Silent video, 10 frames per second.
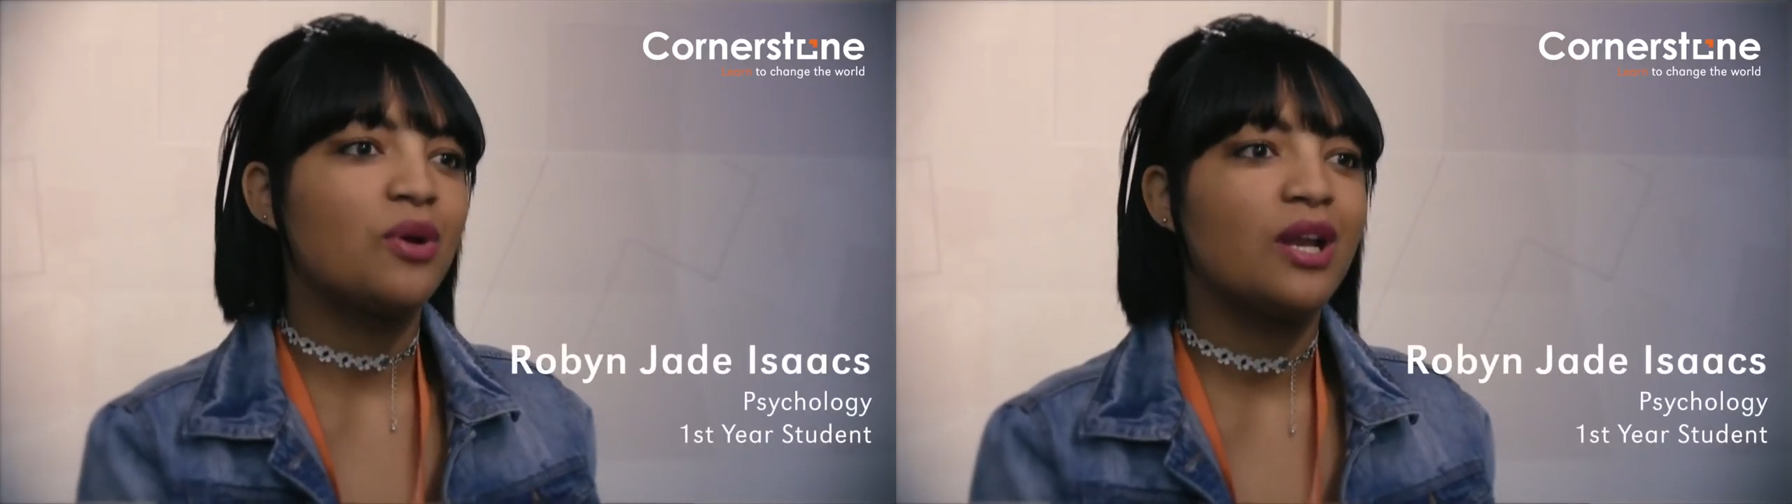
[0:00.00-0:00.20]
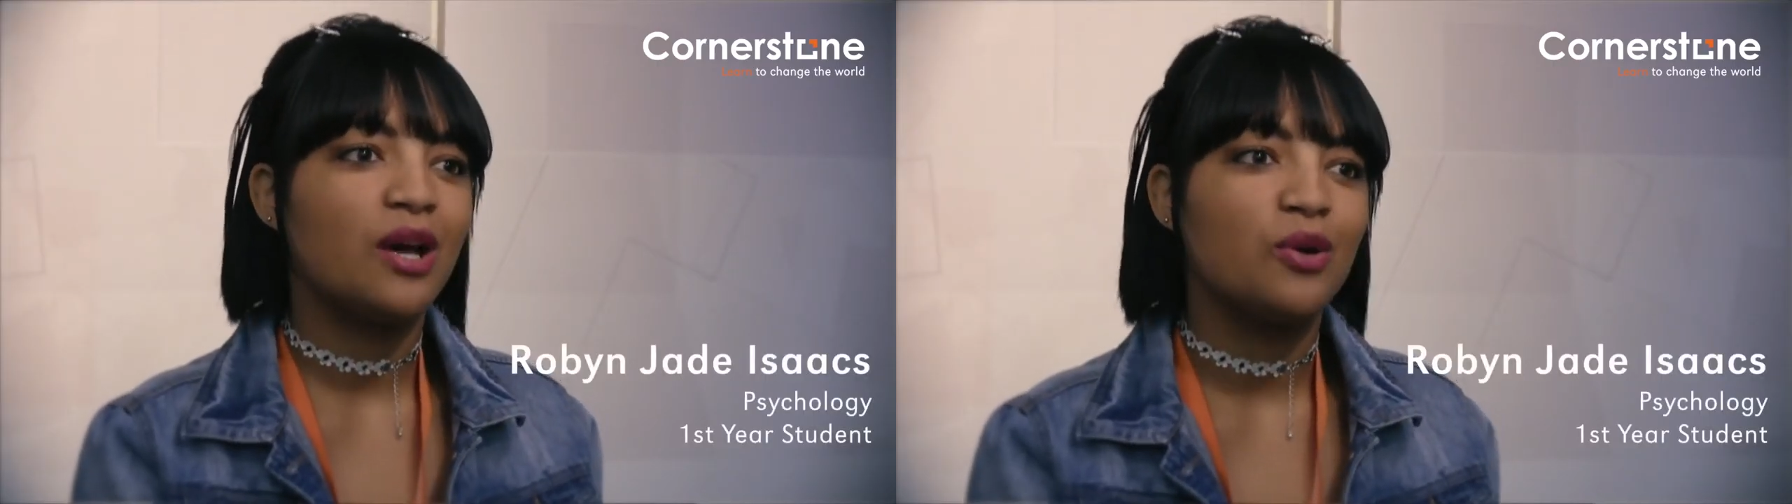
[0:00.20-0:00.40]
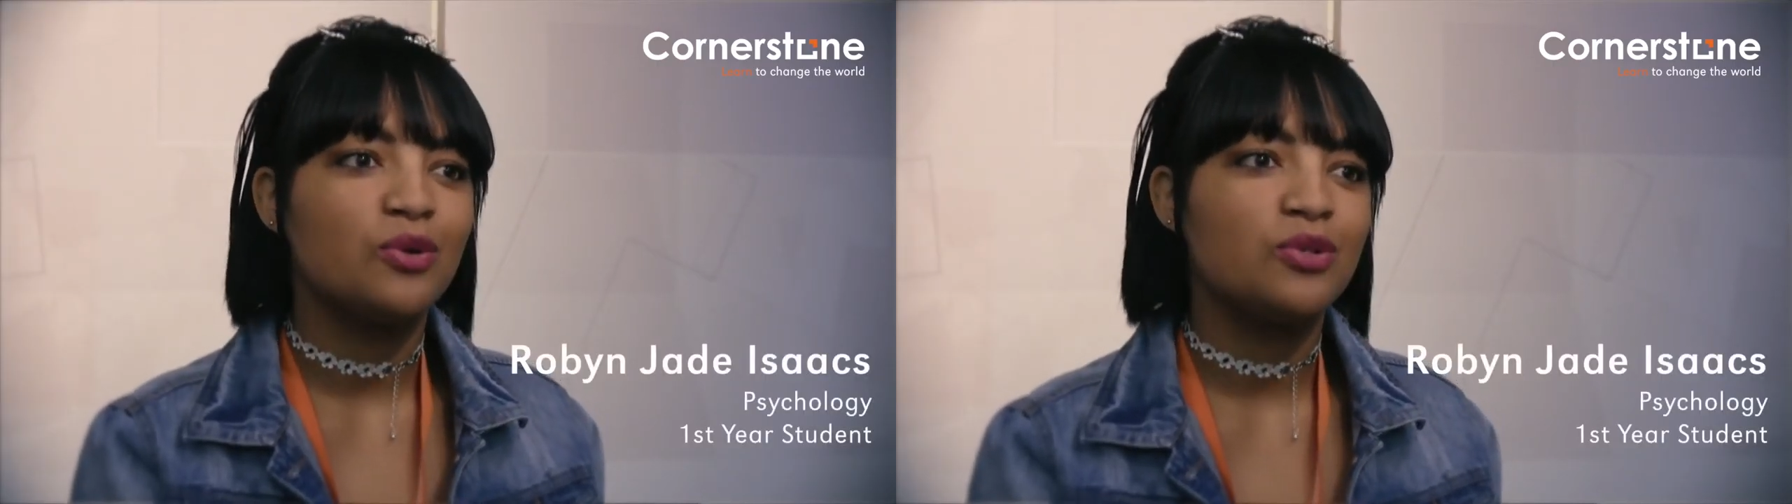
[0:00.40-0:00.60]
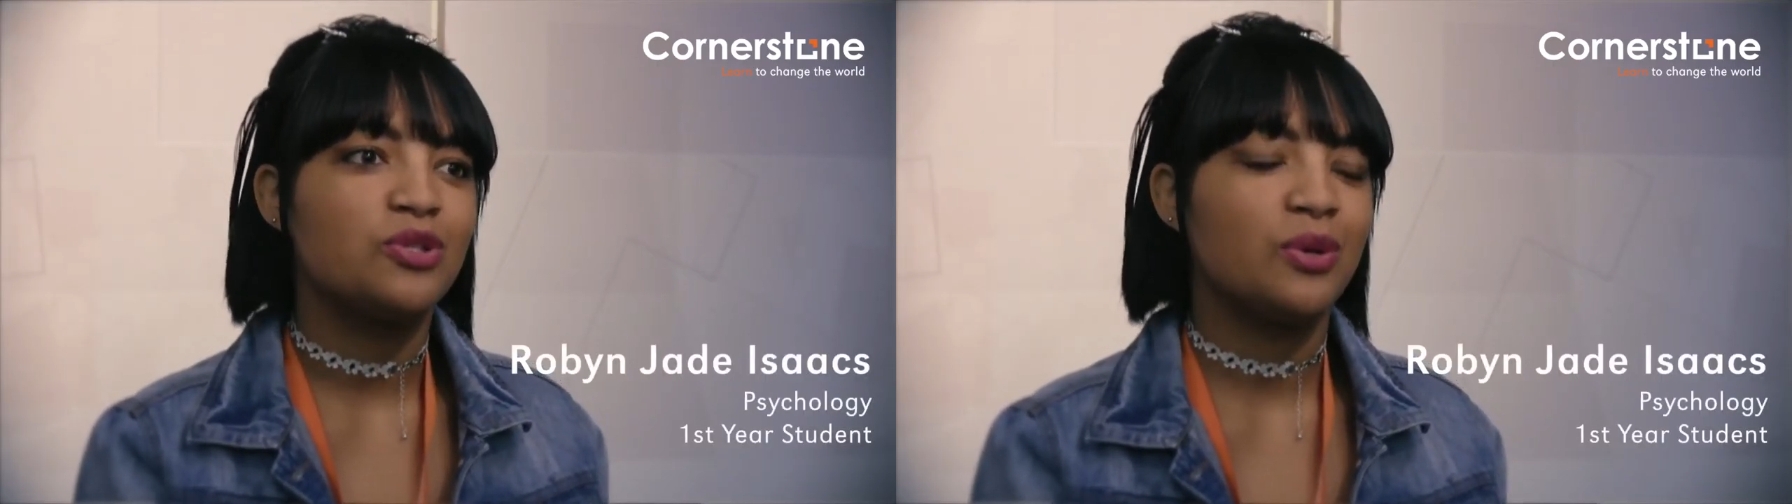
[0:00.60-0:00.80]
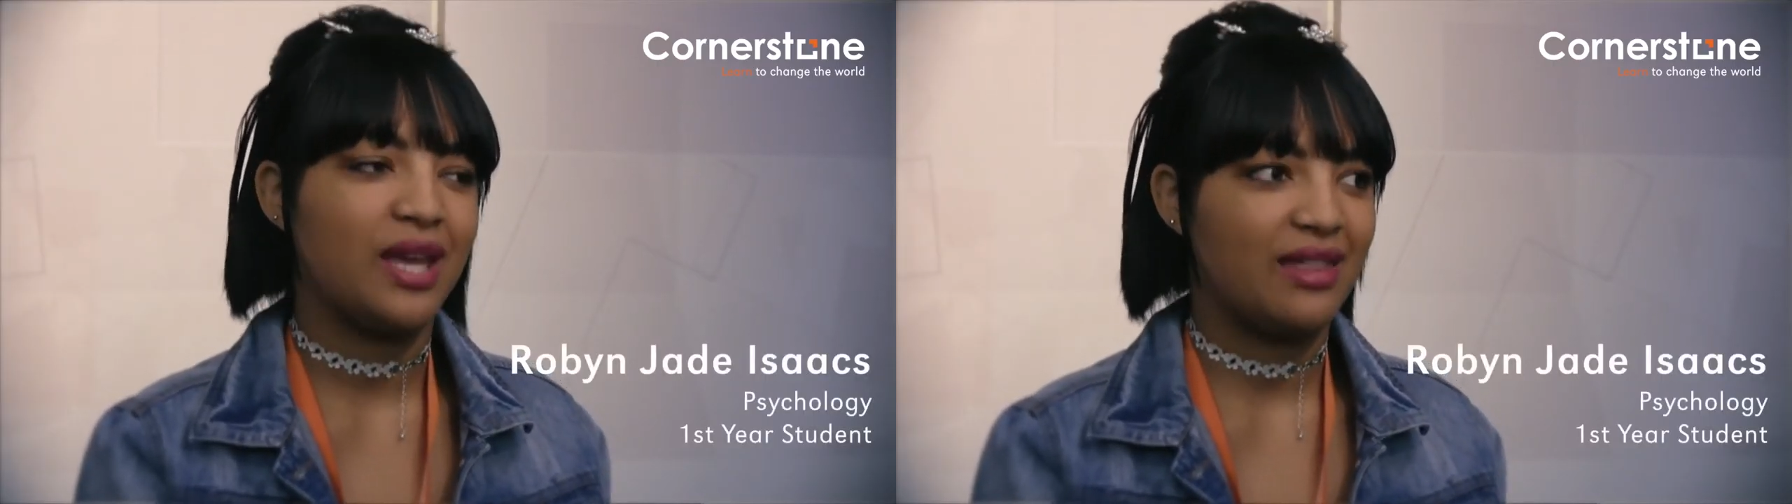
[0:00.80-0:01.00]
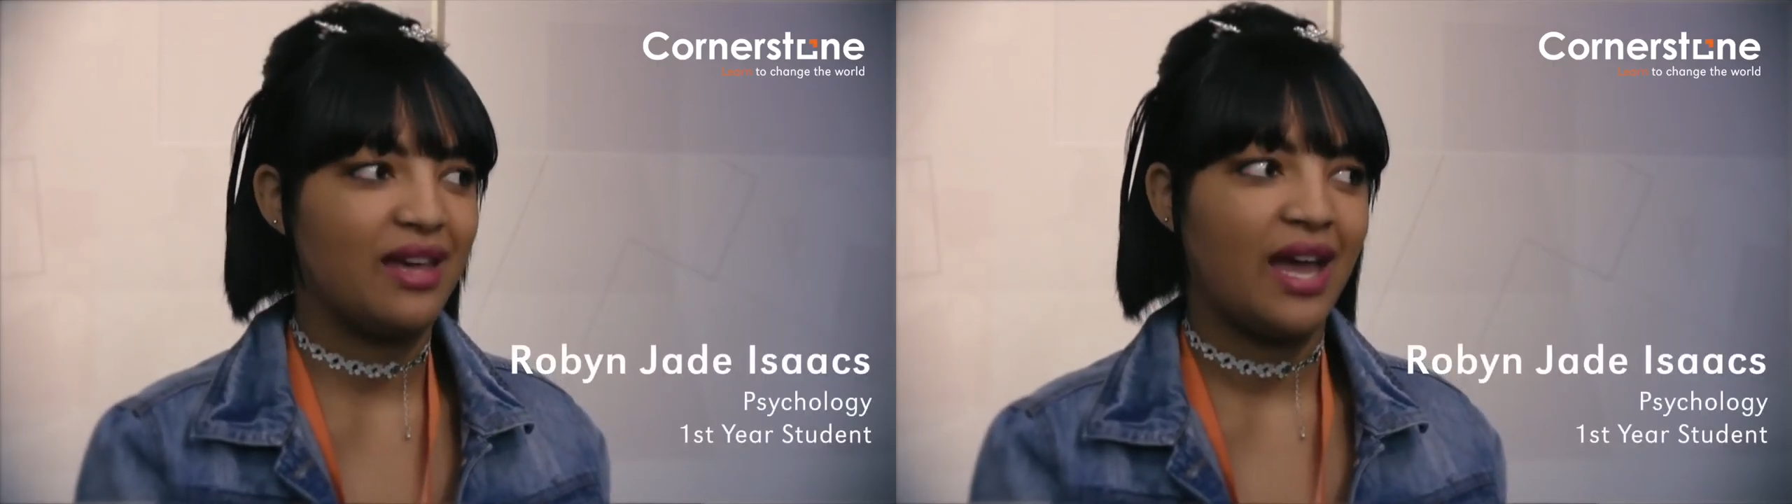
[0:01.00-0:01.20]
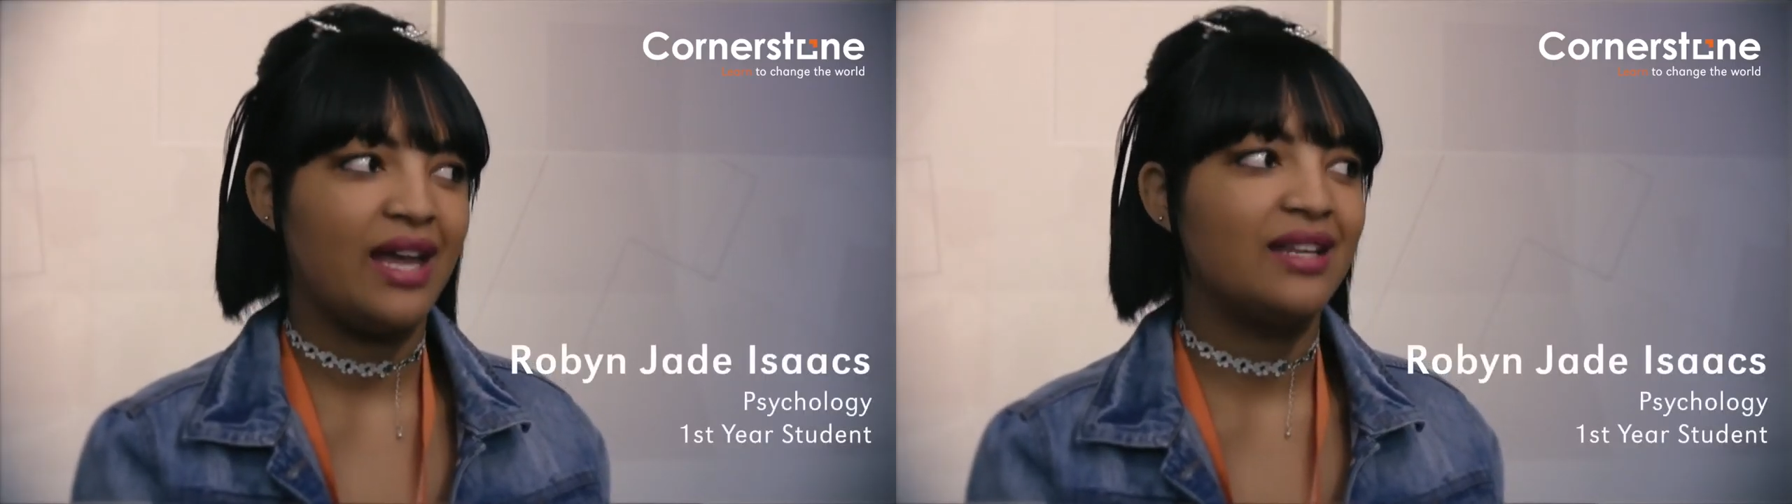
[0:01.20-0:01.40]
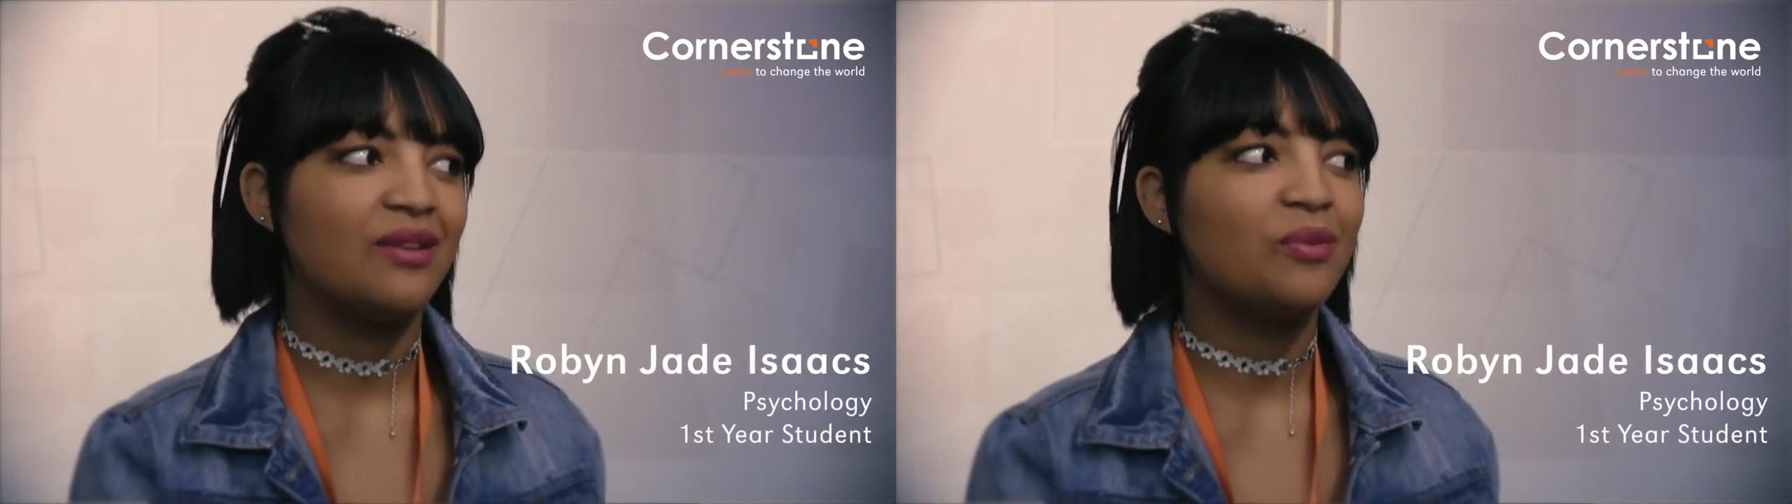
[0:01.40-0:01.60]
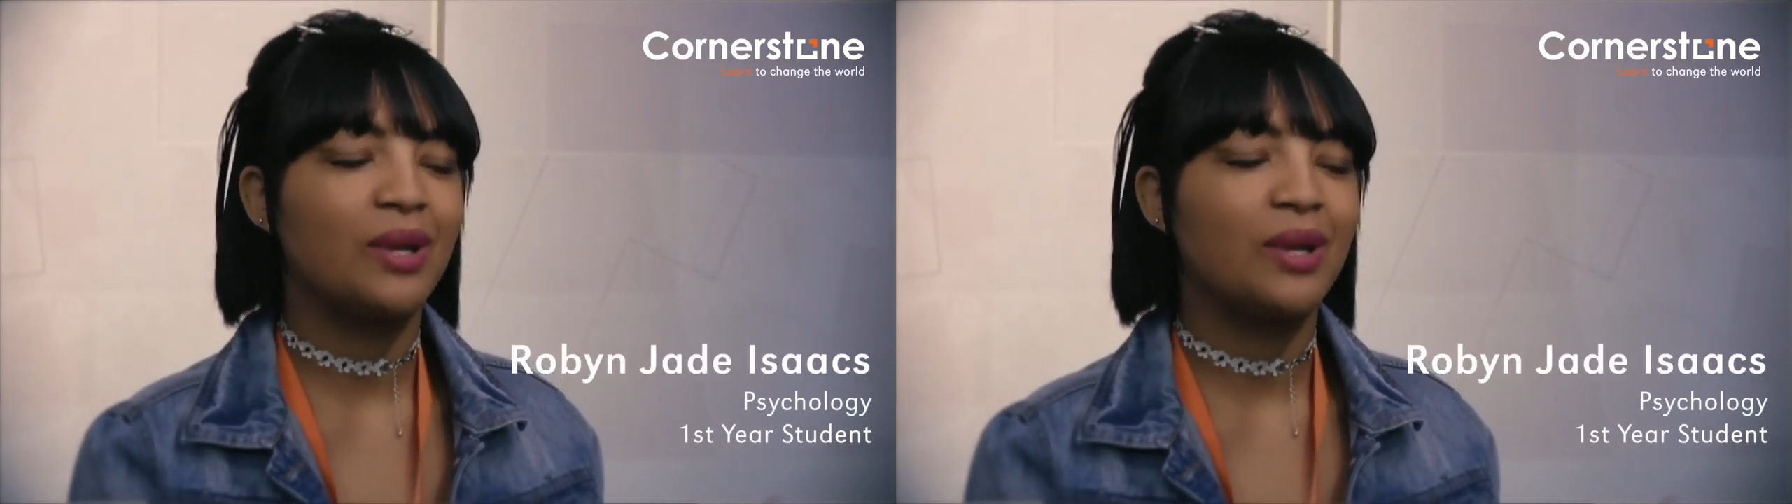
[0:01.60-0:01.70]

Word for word: close together and